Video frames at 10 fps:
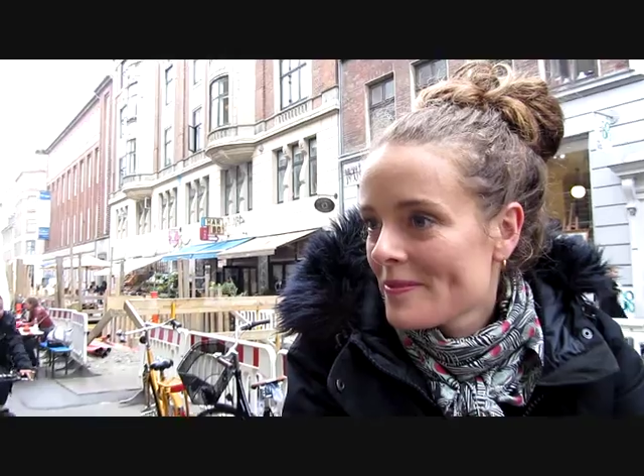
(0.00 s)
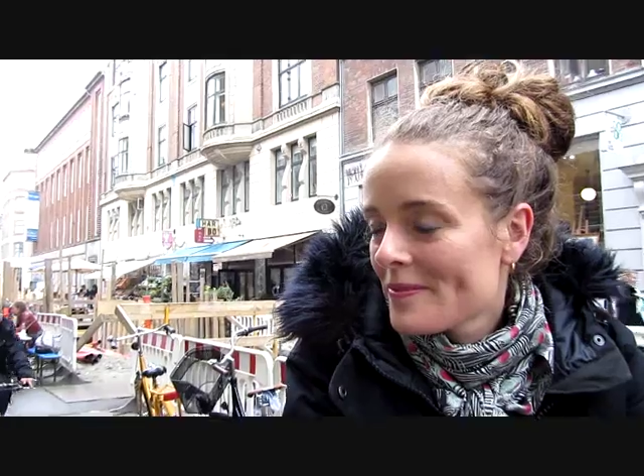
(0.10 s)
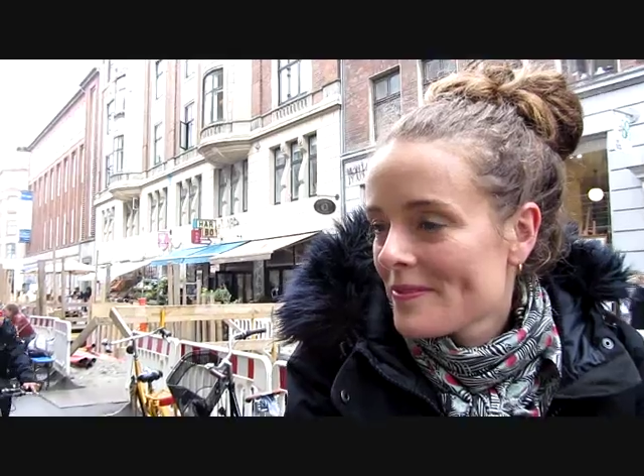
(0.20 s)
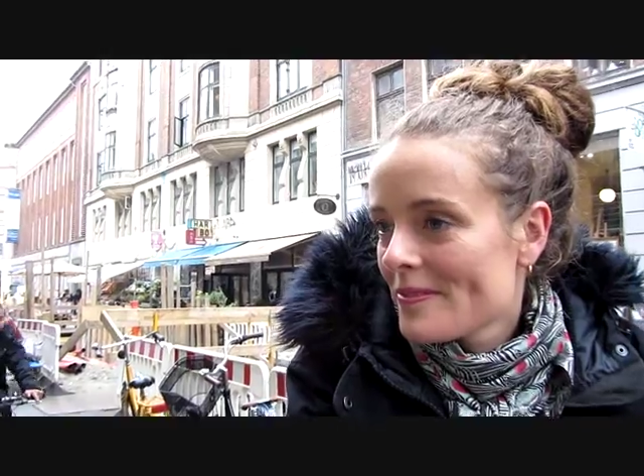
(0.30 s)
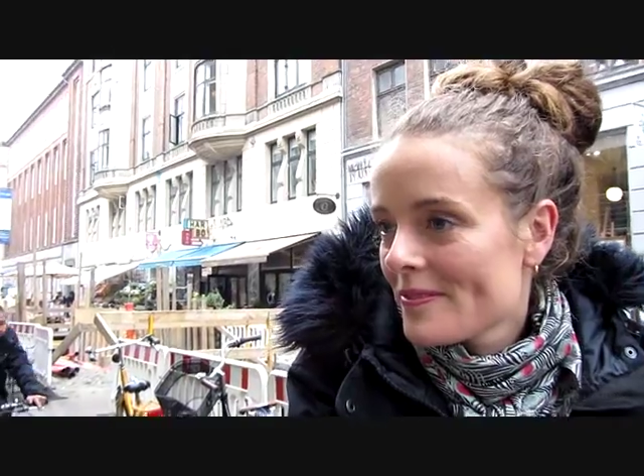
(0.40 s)
And
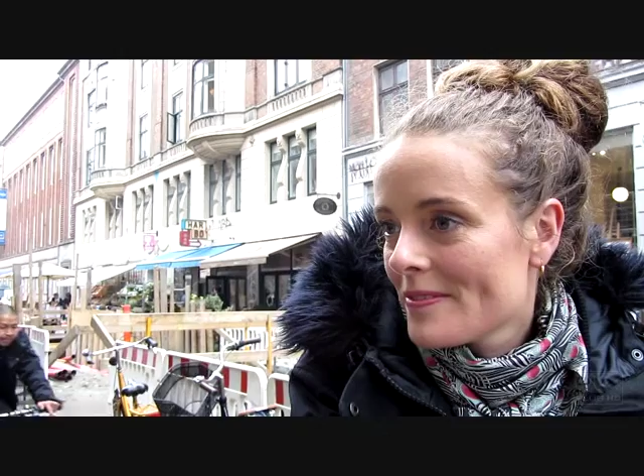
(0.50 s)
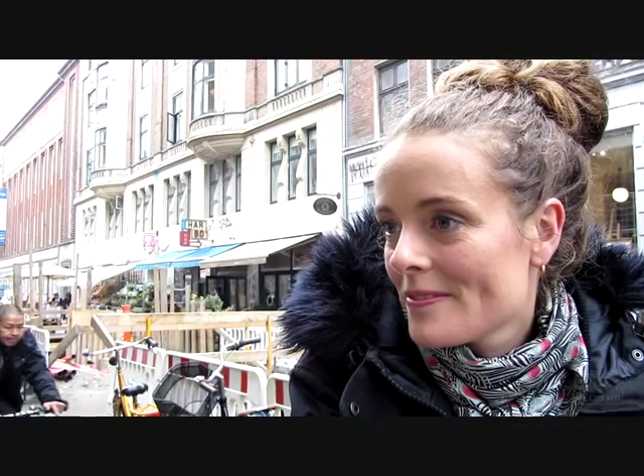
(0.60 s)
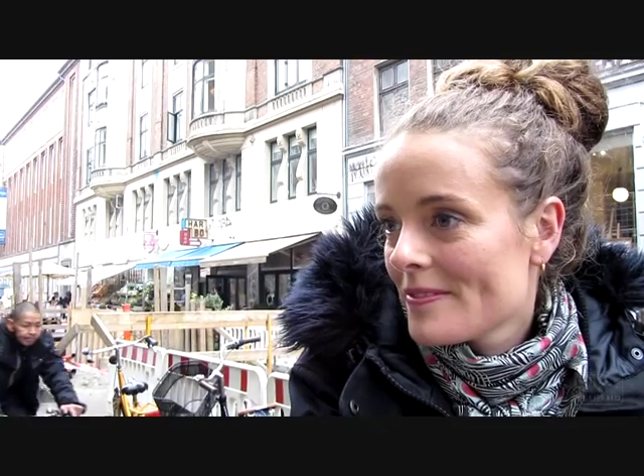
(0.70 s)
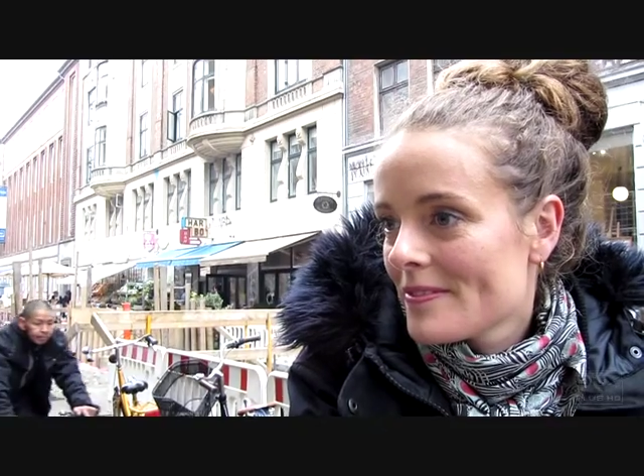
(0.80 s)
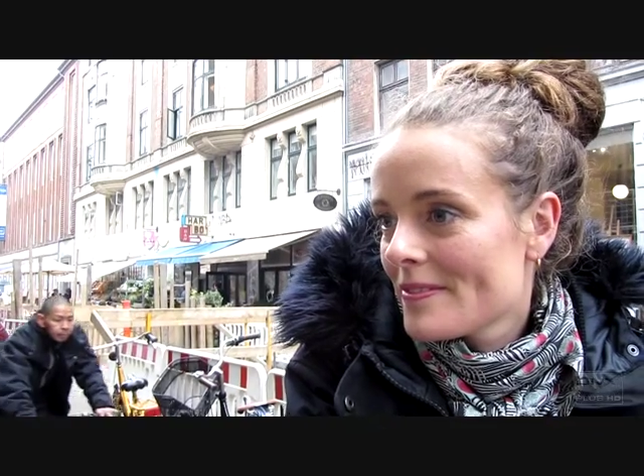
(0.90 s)
how often
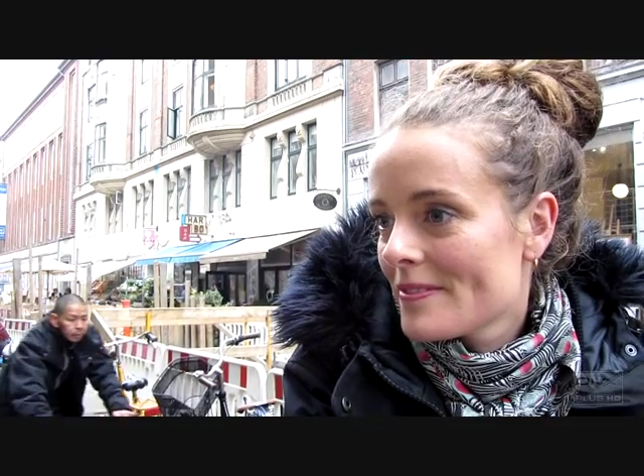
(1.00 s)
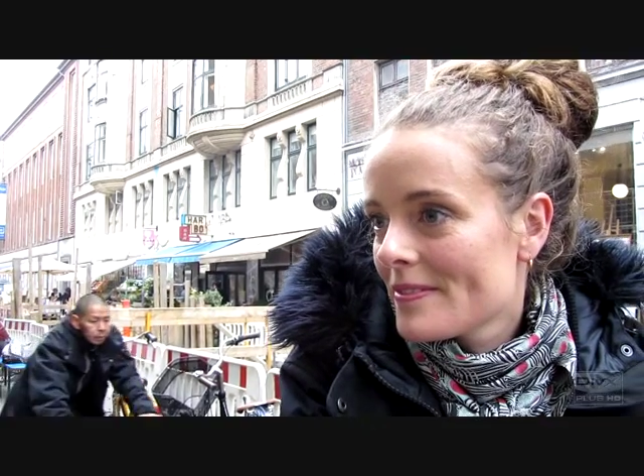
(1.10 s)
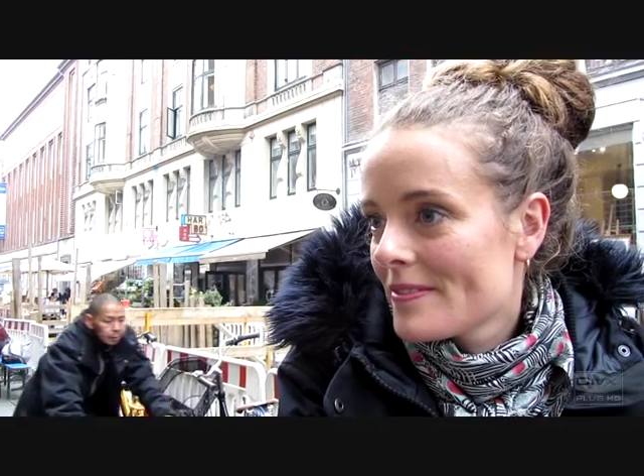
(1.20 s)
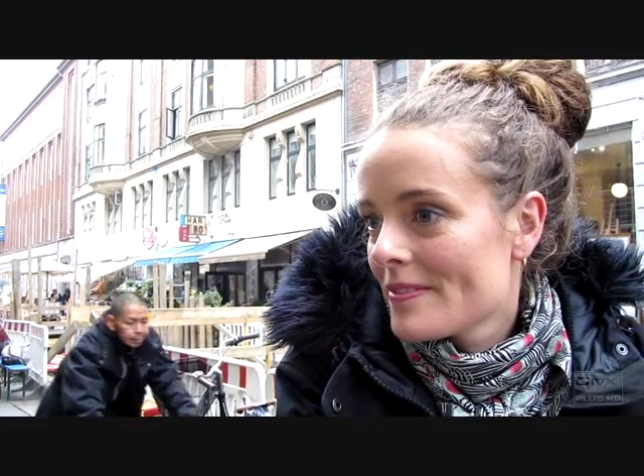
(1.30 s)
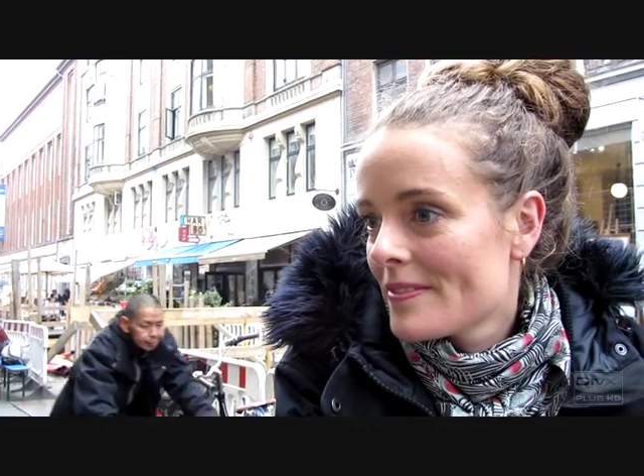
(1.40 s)
do you use a
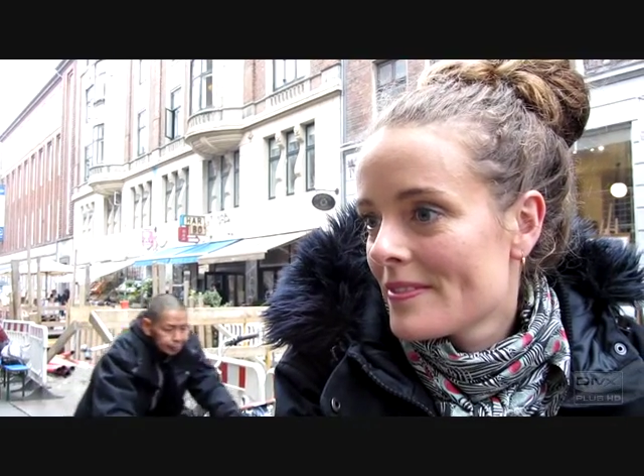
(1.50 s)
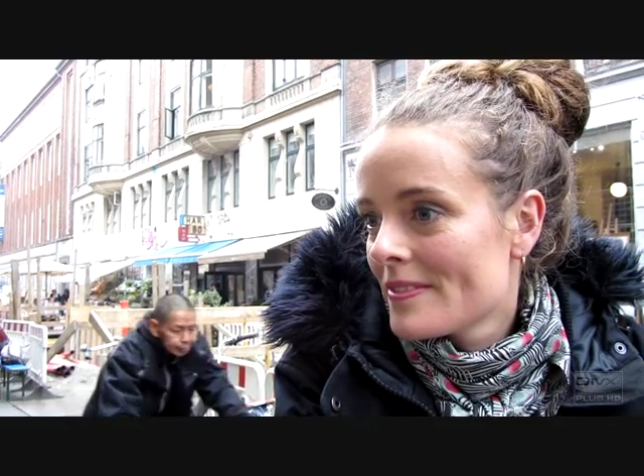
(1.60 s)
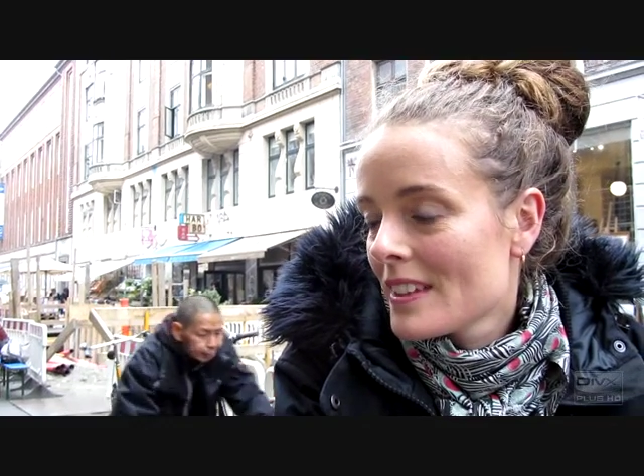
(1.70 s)
bike?